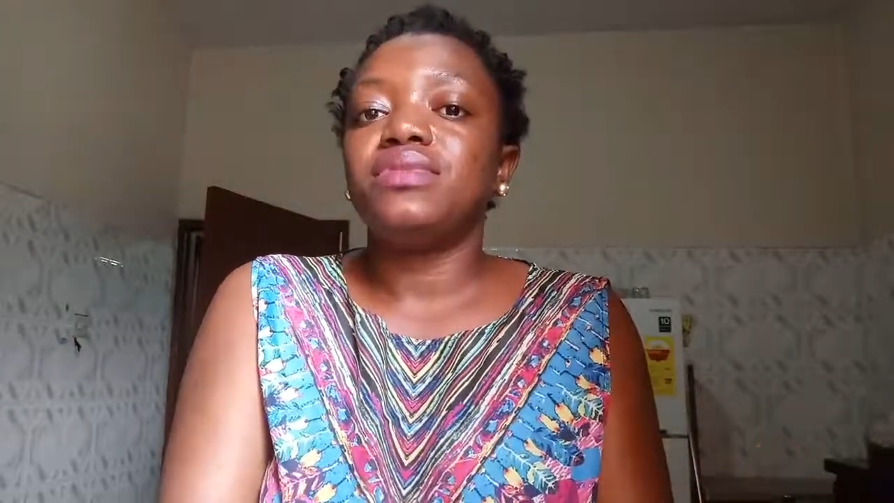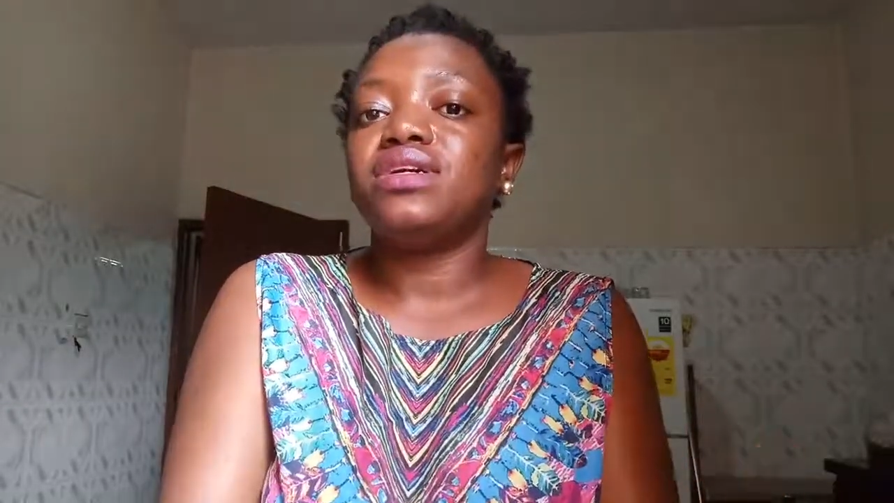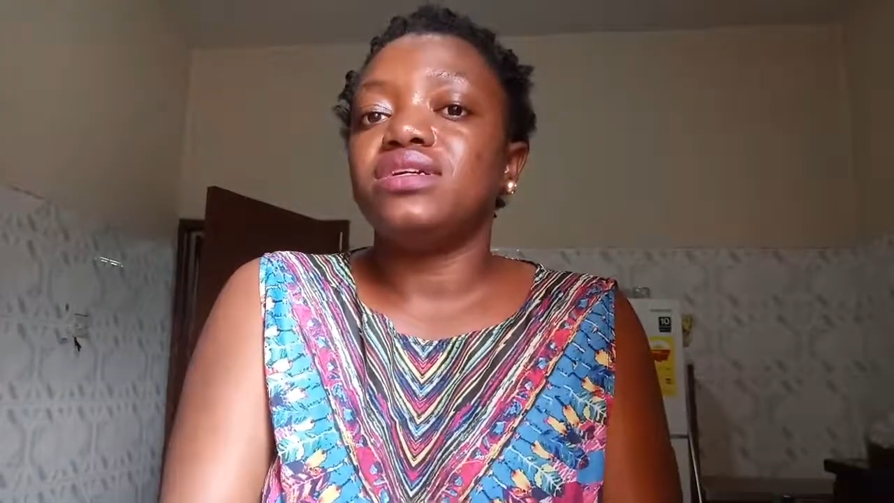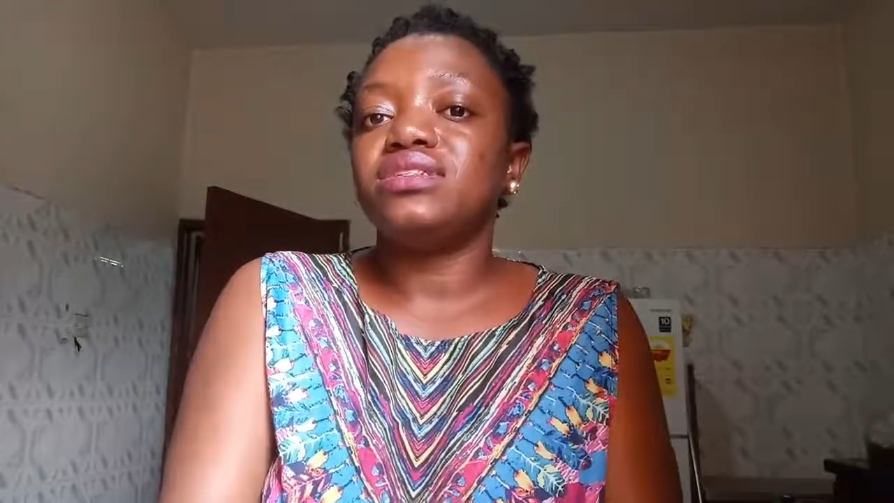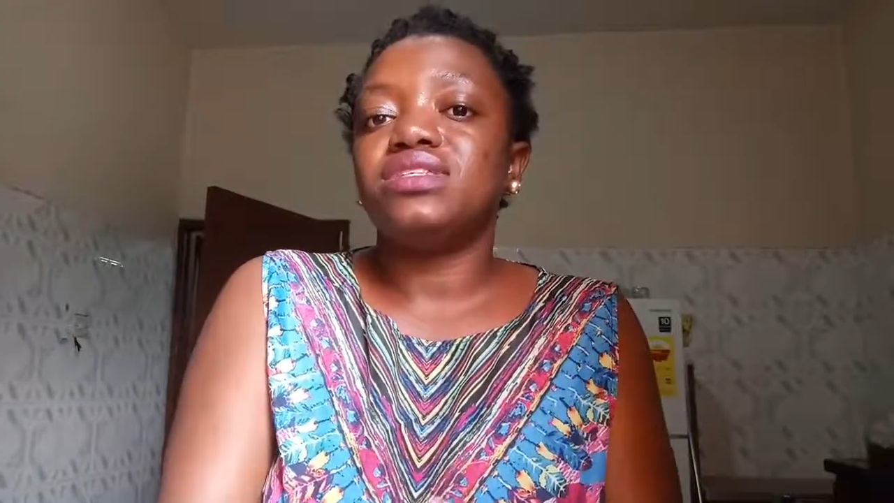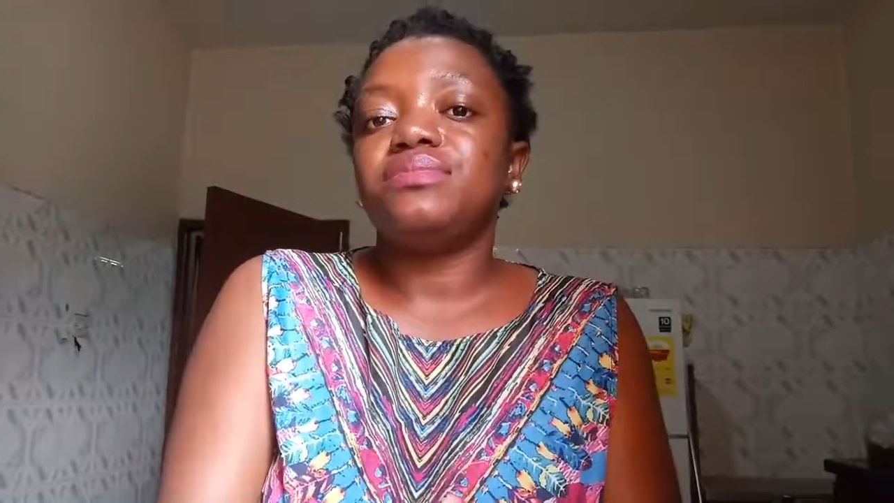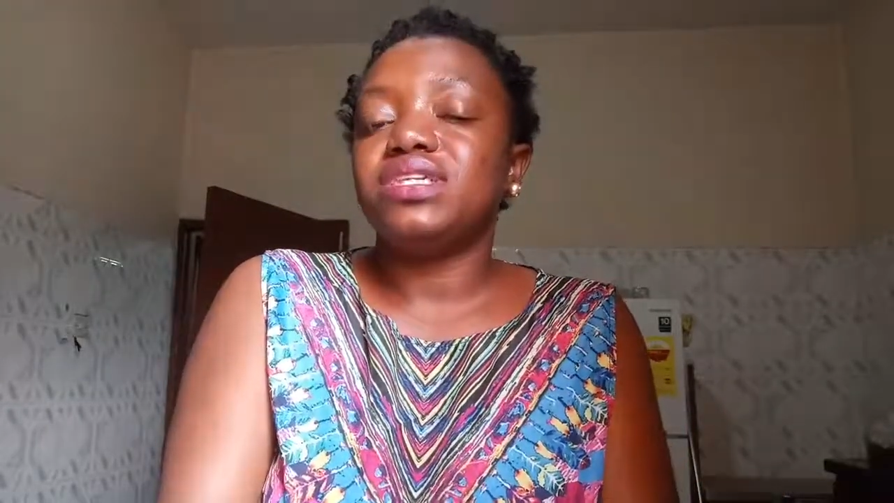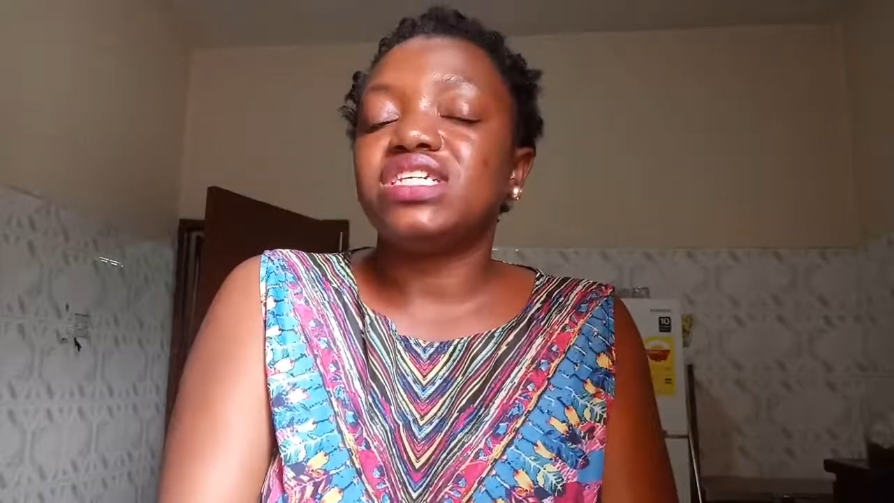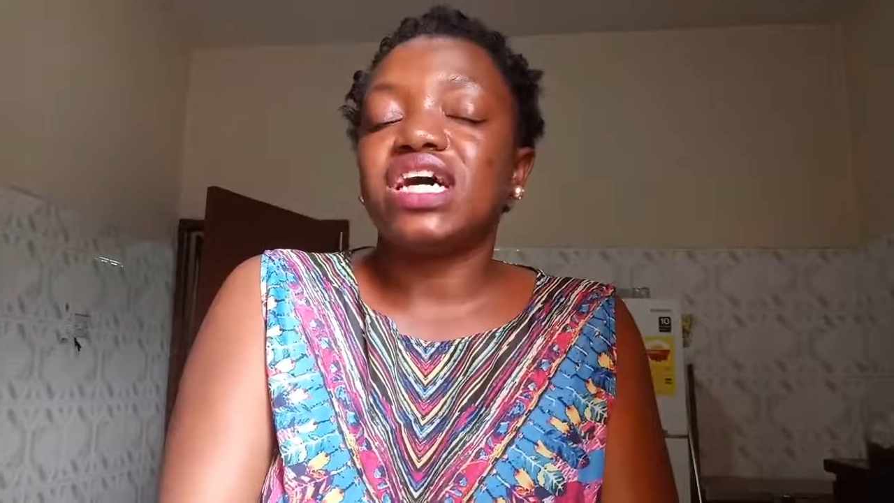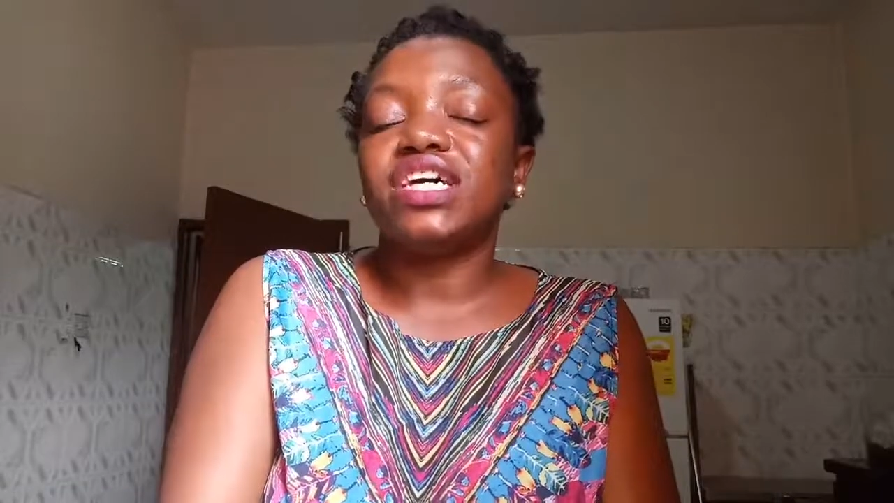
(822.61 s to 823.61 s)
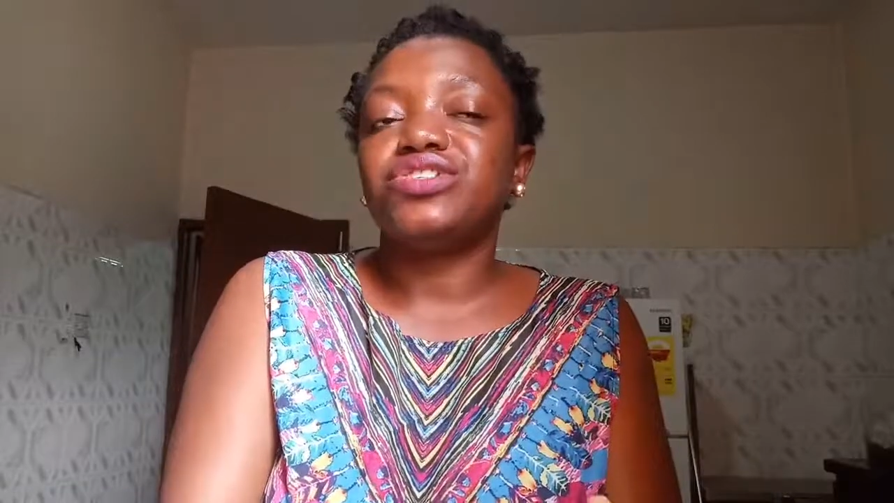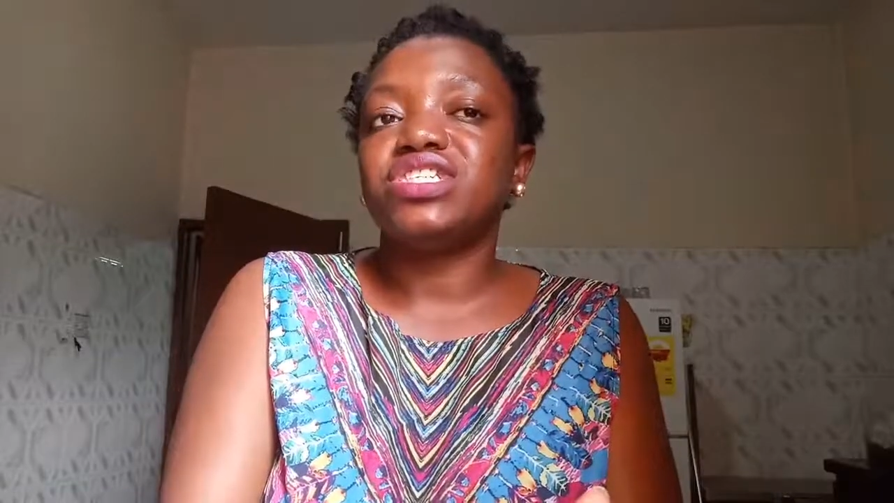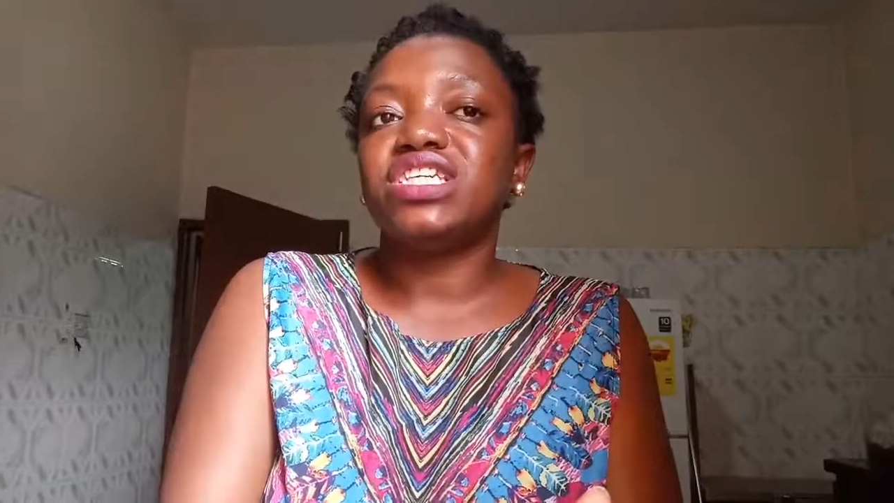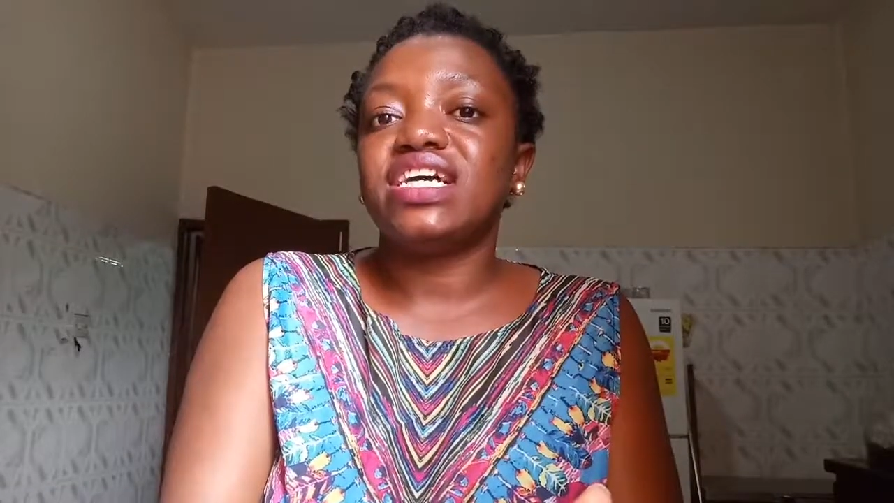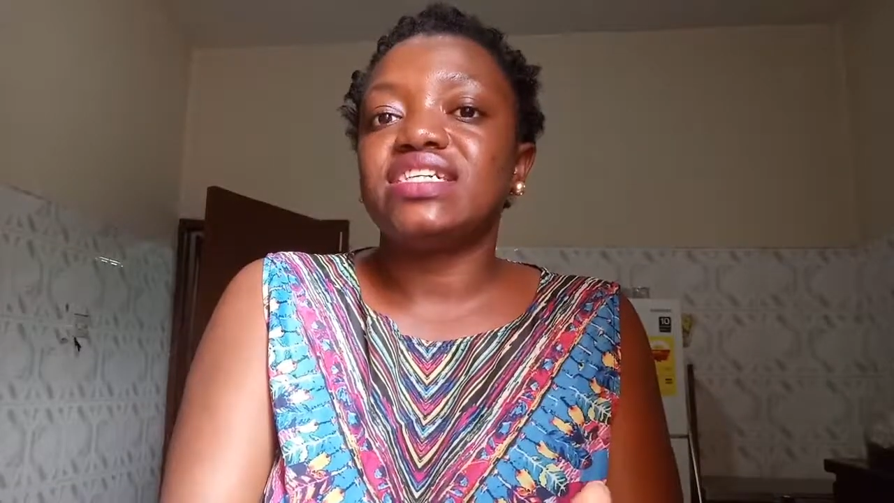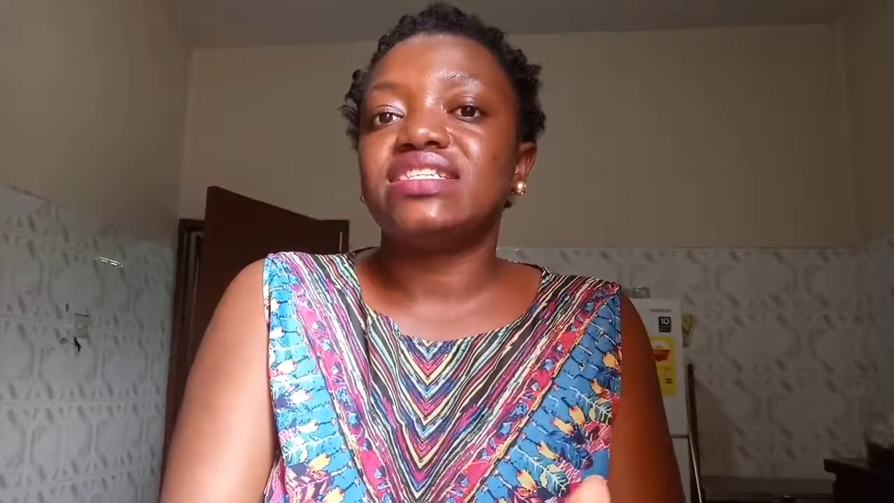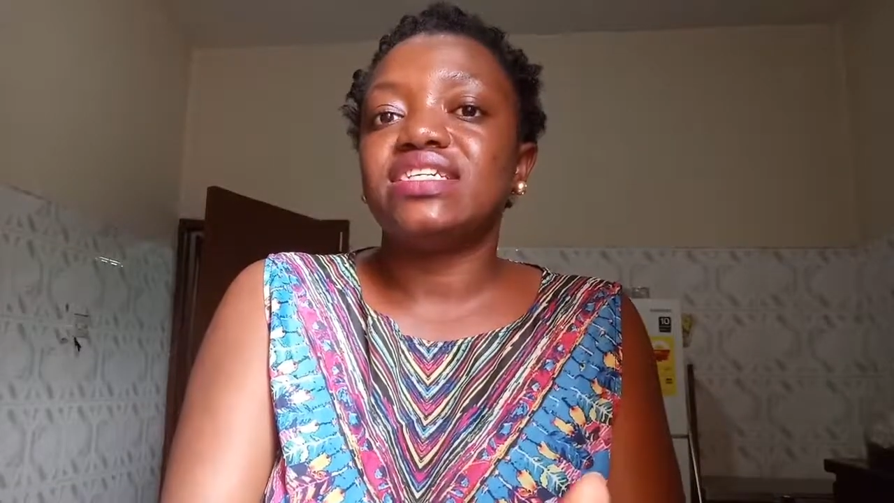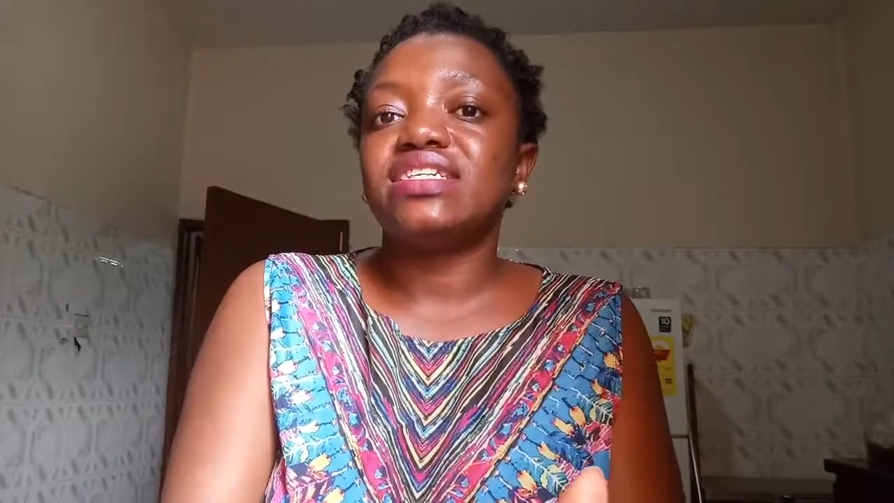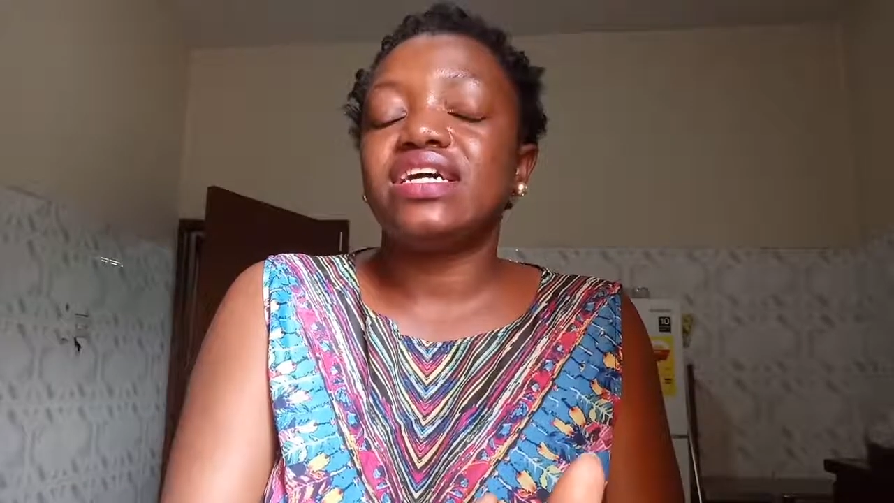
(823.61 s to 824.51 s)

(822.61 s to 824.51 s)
is the beta hydroxy acid.